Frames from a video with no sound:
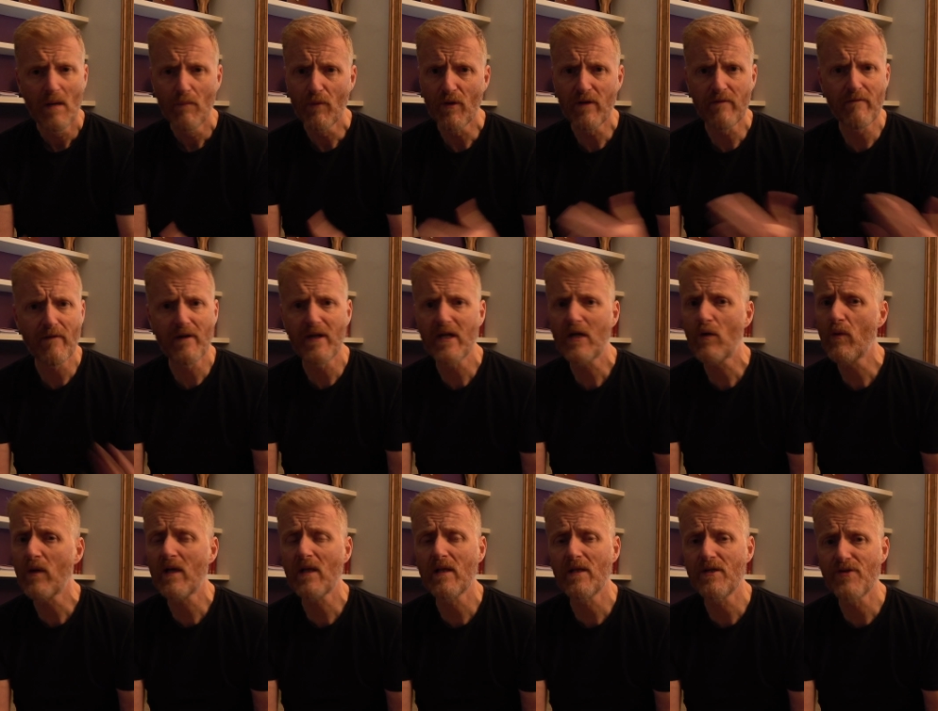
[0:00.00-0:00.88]
But they very
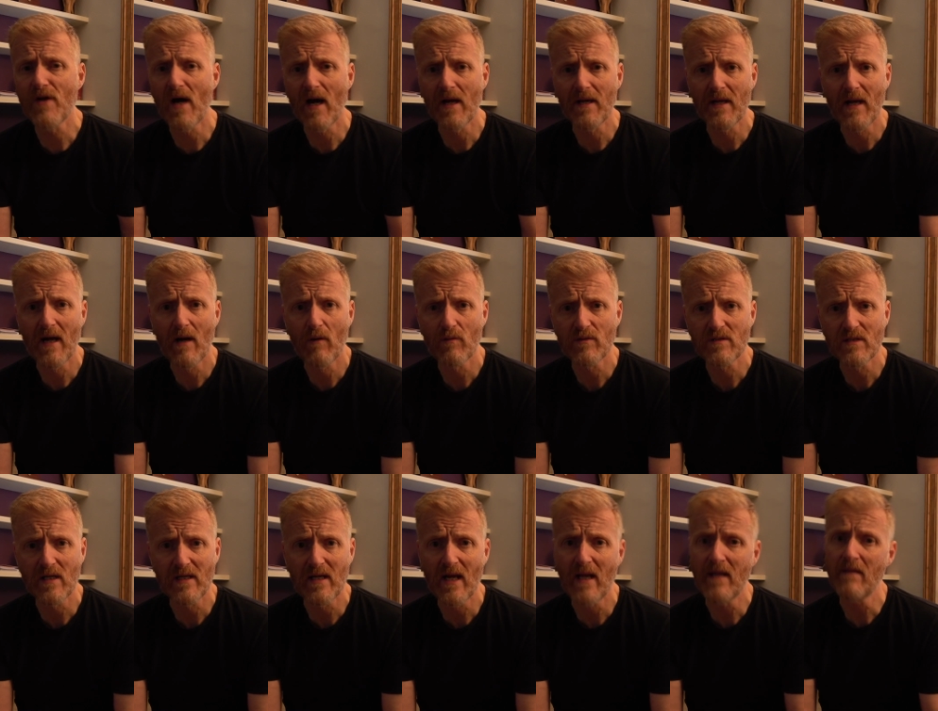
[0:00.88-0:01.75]
quickly dried out,
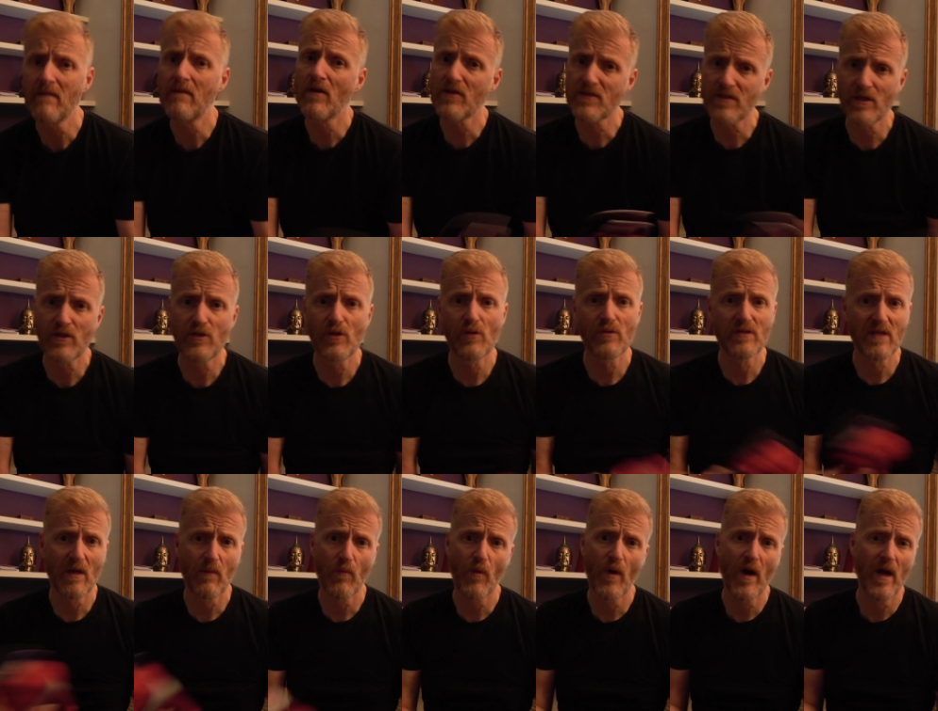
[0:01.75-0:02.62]
again because the shoes
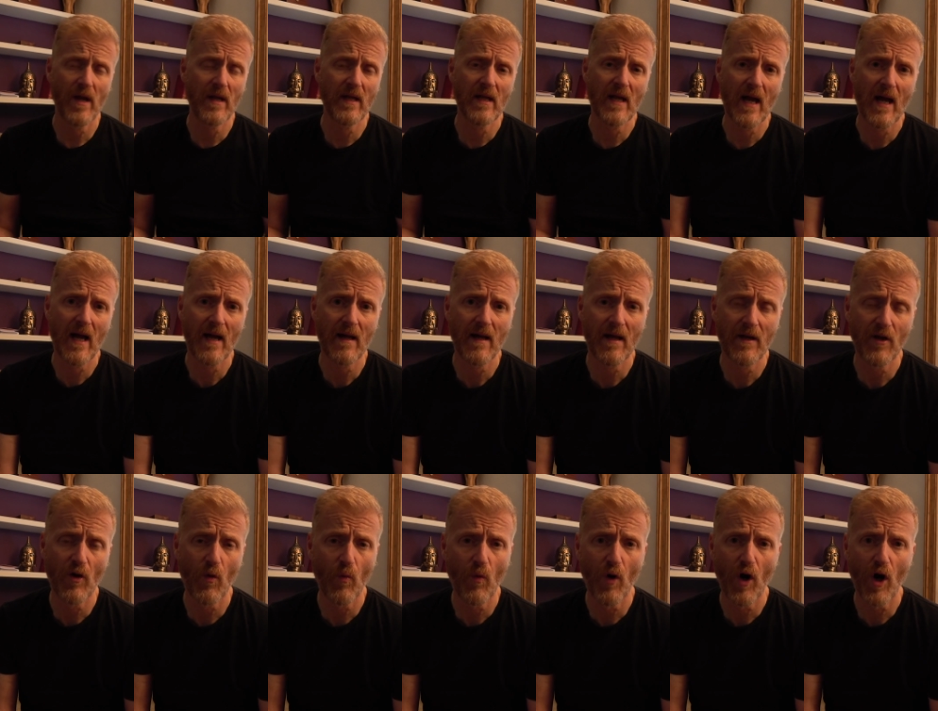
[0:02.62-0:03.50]
I'm wearing are
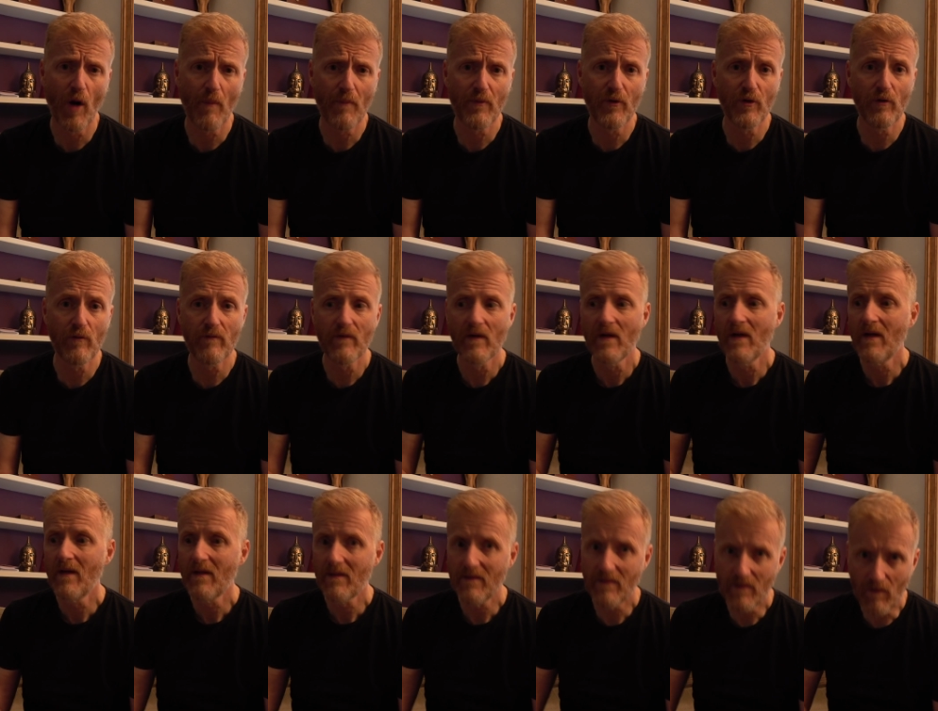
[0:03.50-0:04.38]
not waterproof.
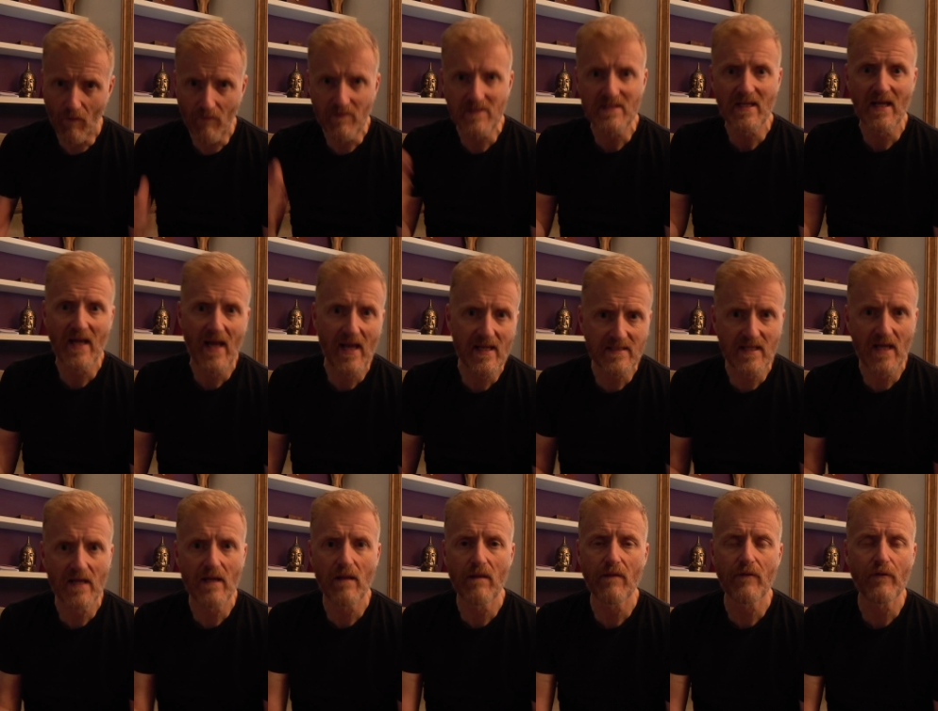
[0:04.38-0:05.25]
Obviously air's
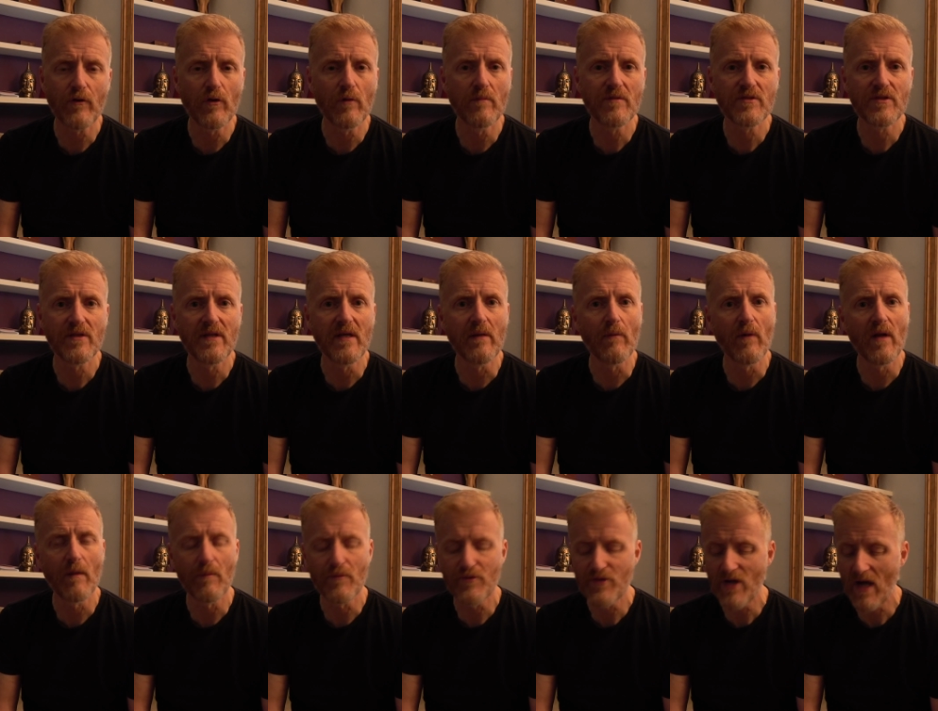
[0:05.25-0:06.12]
getting through them, so they were
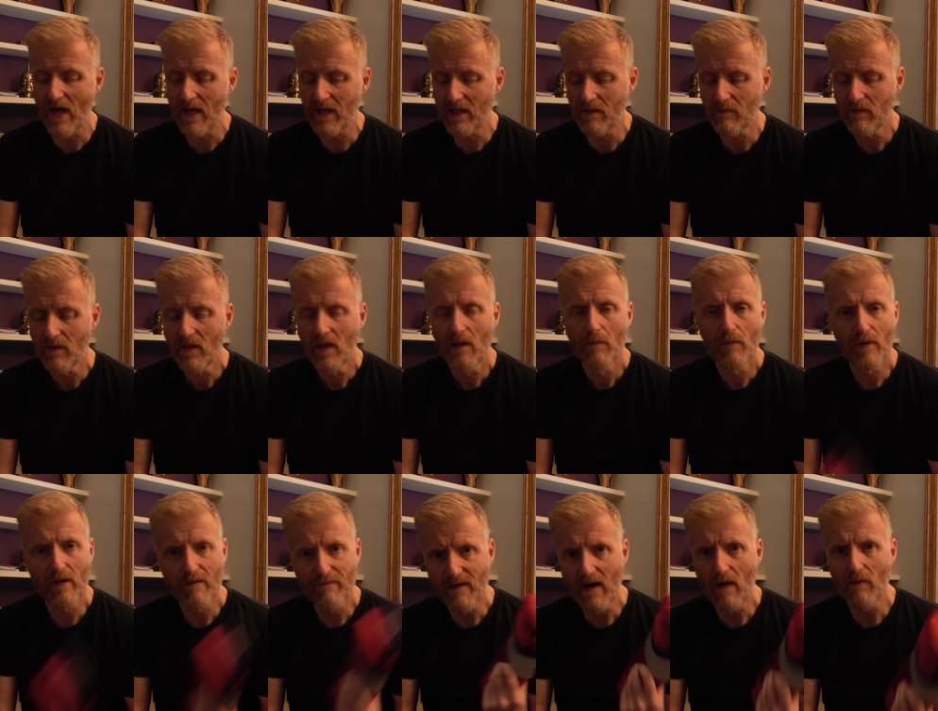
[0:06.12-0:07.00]
up drying them,
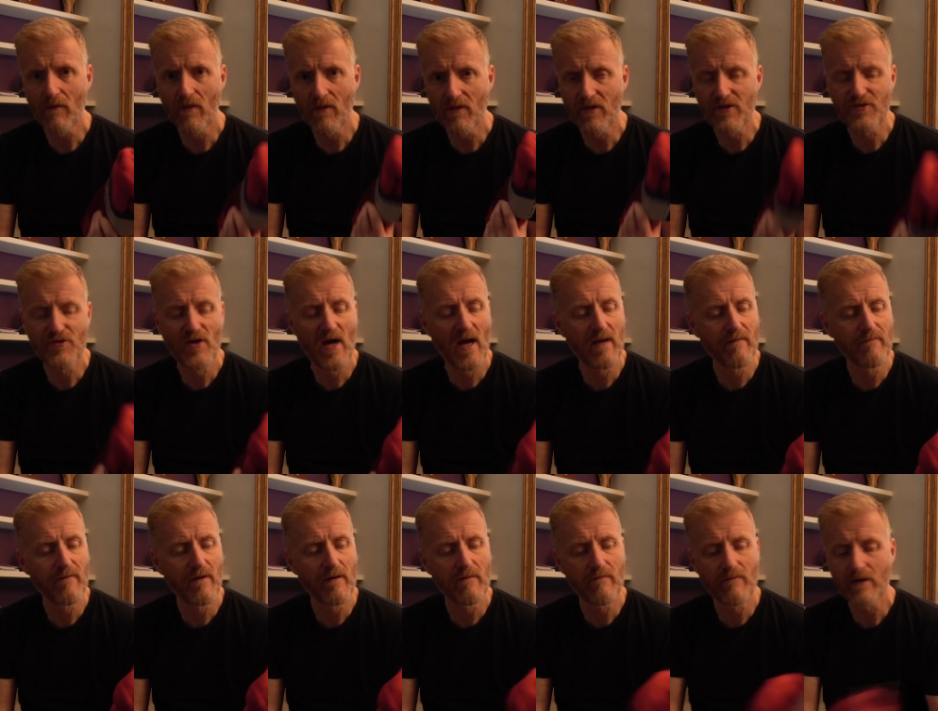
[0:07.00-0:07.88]
but I found that they
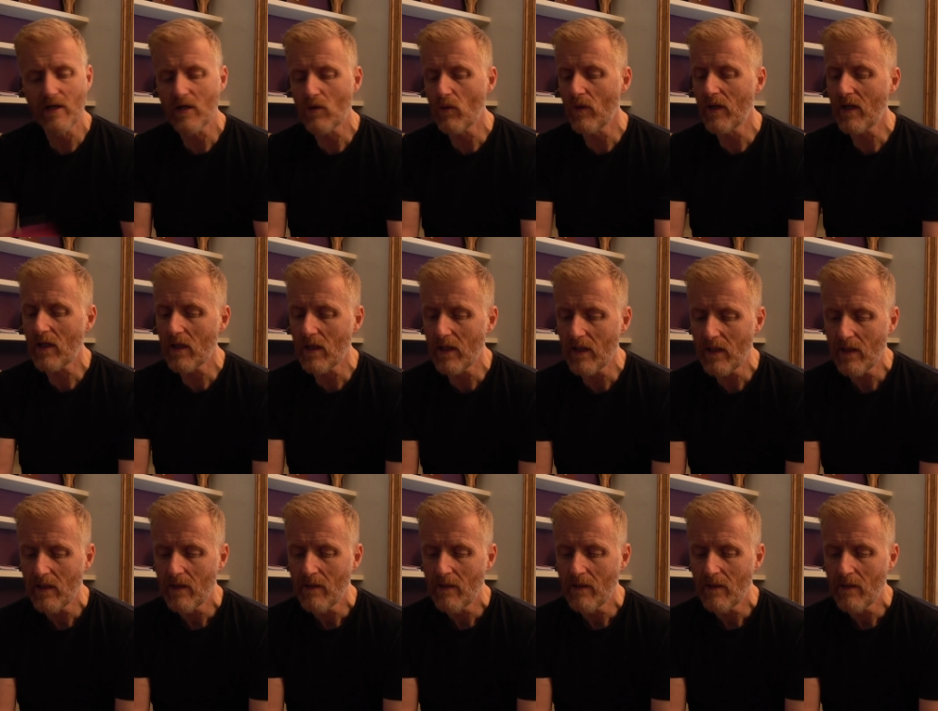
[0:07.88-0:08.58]
dried very, very quickly.